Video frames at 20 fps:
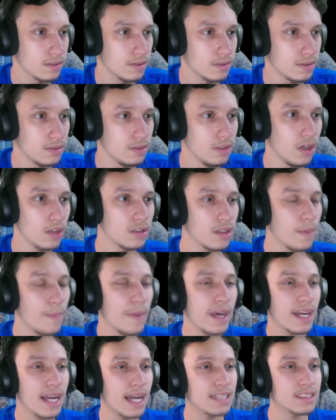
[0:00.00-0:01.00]
No, the
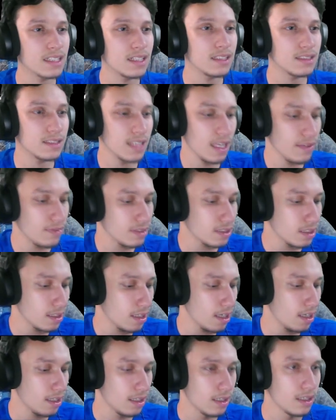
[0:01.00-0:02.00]
big guy's gonna save us
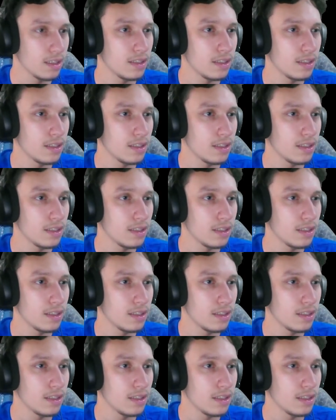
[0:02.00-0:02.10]
again.